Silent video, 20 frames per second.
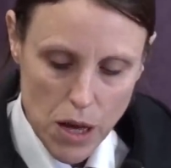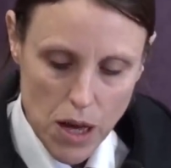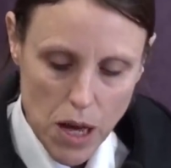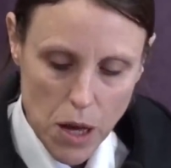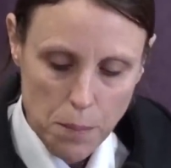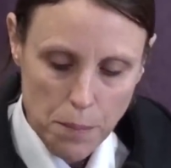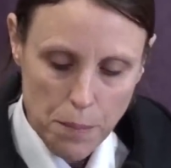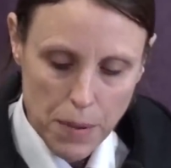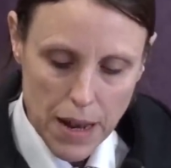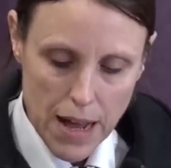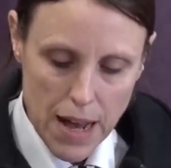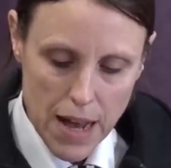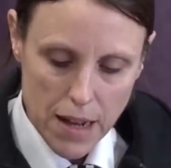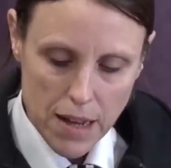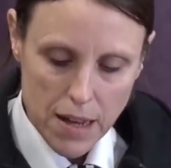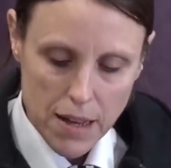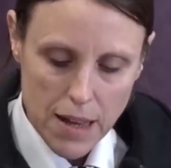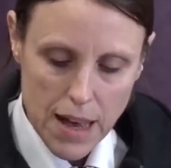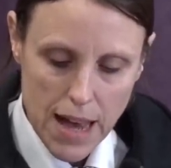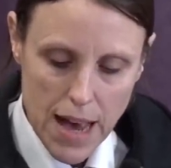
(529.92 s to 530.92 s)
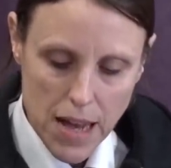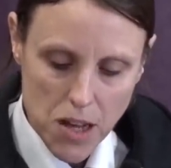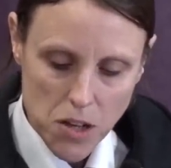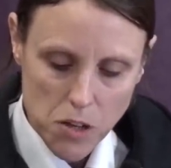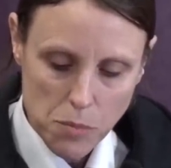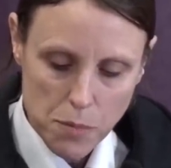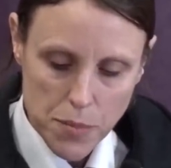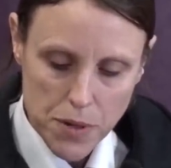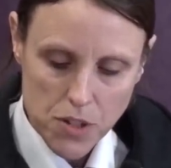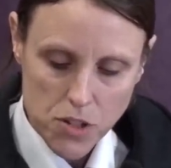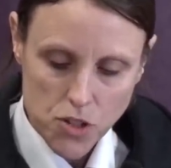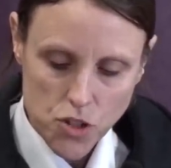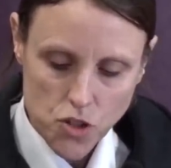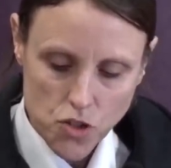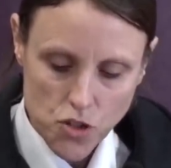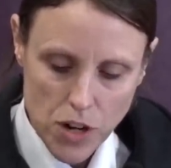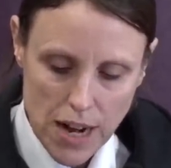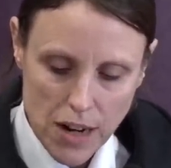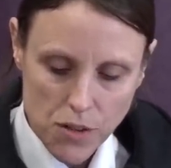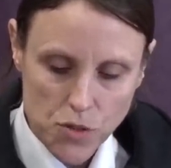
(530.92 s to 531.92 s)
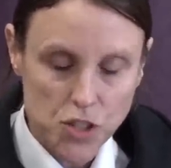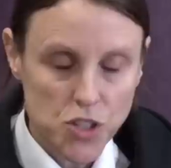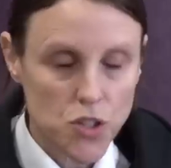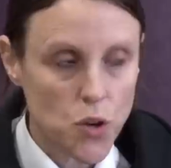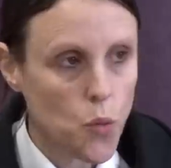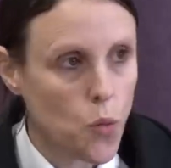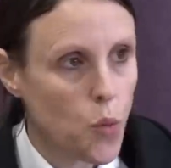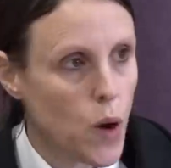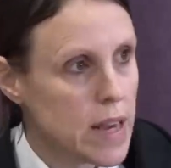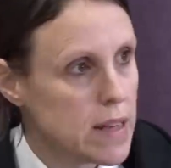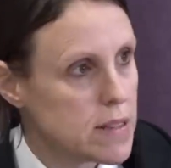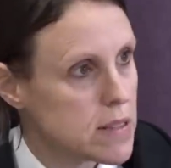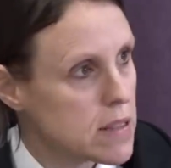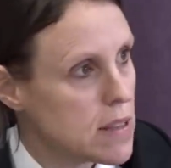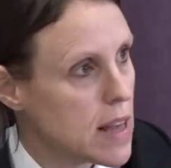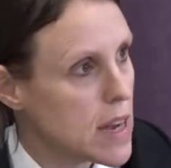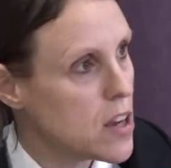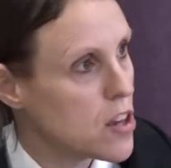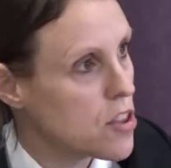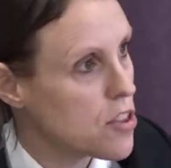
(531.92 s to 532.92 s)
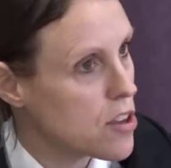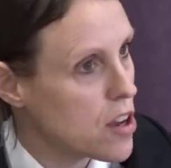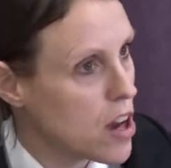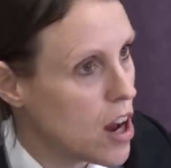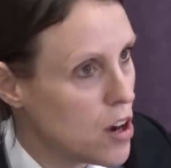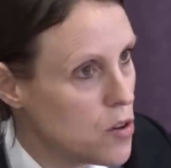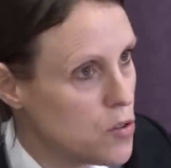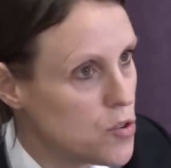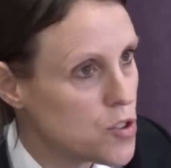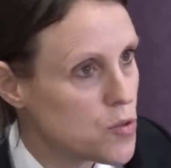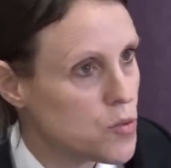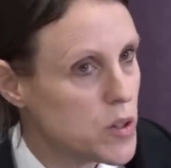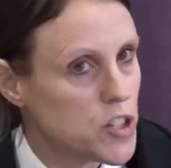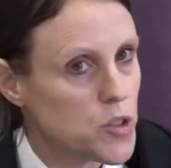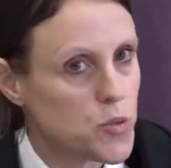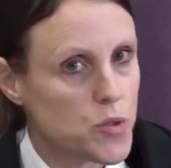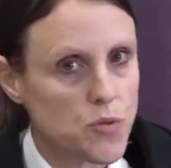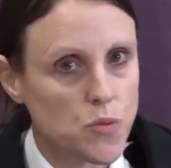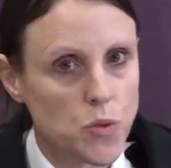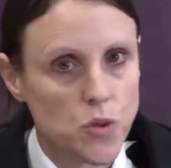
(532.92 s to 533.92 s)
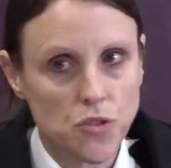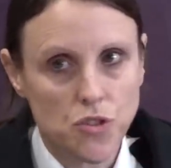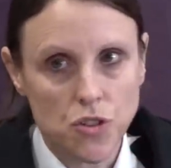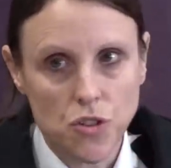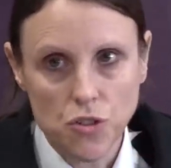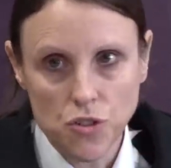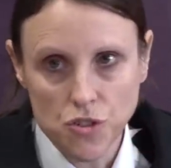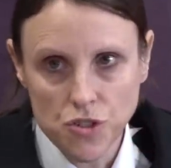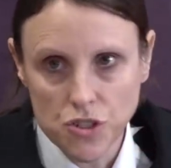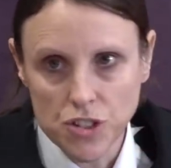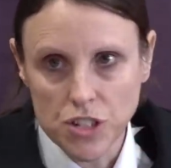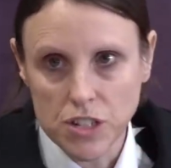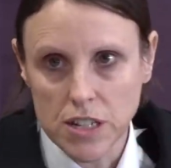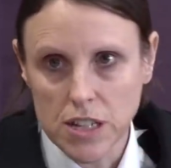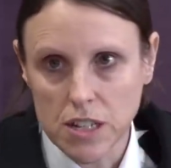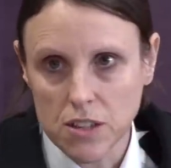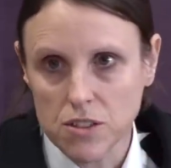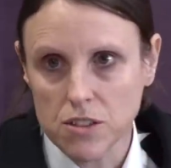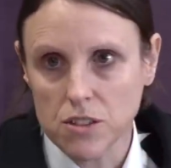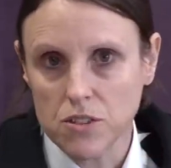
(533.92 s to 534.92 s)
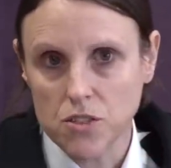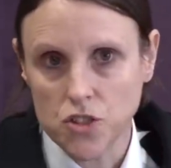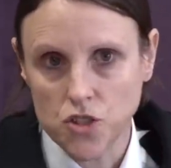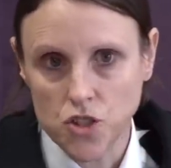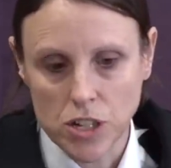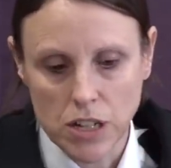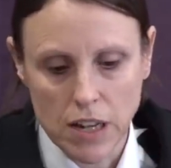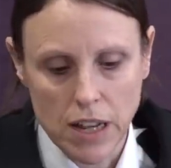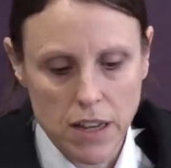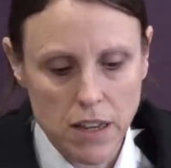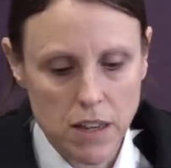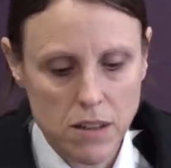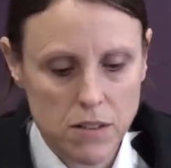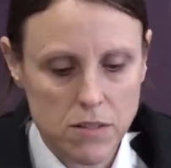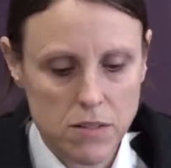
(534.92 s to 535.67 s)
a black Engelbert Strauss waist-length coat, which was worn underneath the gilet,